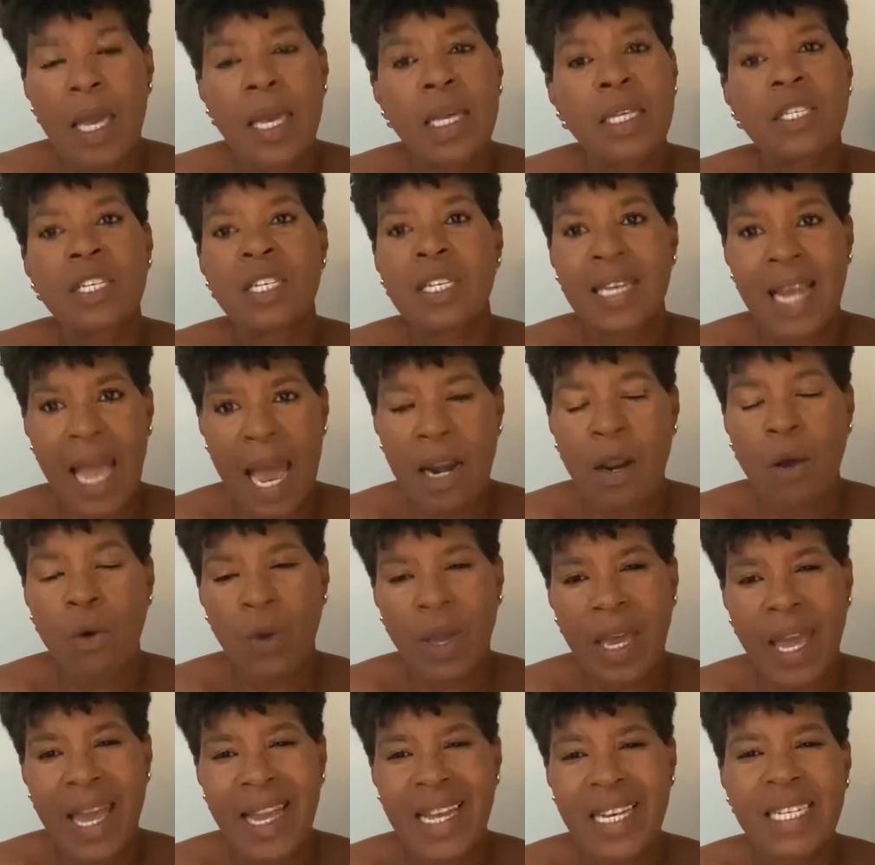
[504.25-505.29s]
It's not
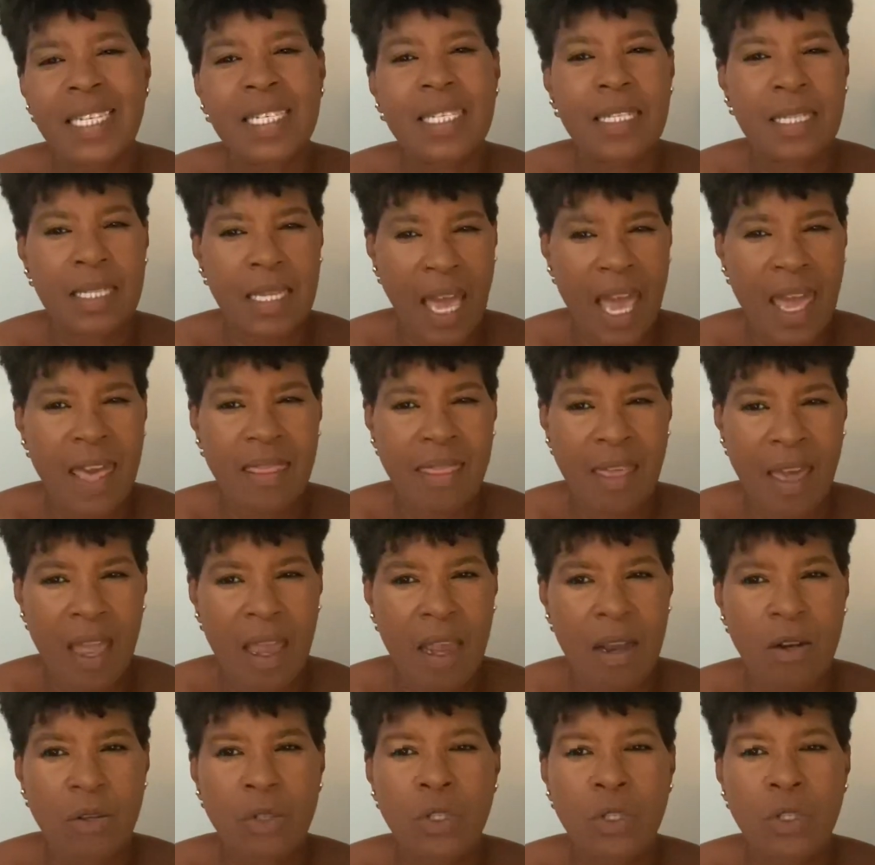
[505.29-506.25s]
okay to stay there.